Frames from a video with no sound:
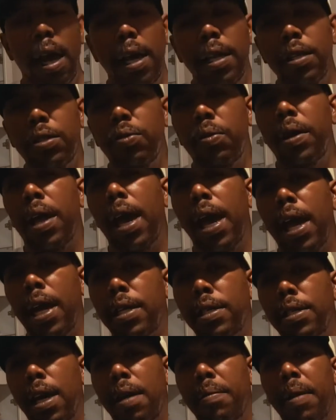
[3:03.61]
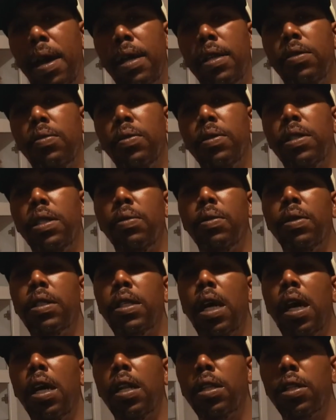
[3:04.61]
I just want to ask y'all, man. I just want to see
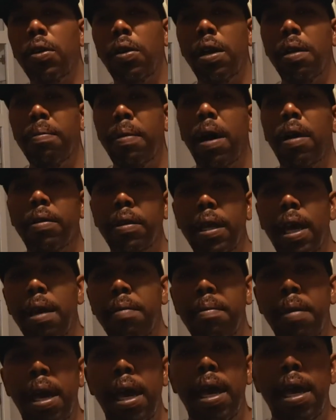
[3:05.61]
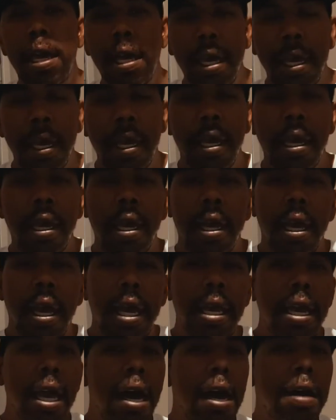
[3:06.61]
what y'all thought about that, man.
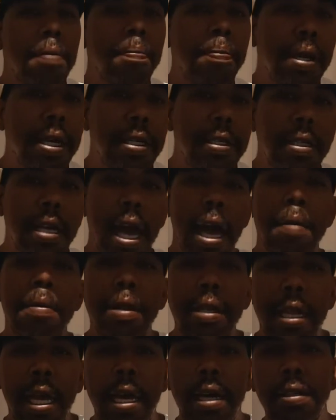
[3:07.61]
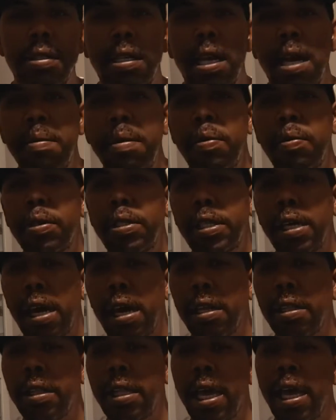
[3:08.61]
And y'all, please comment down. Tell me what
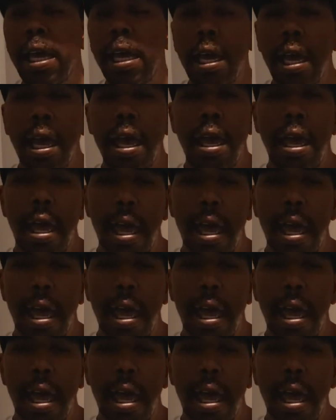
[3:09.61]
y'all think.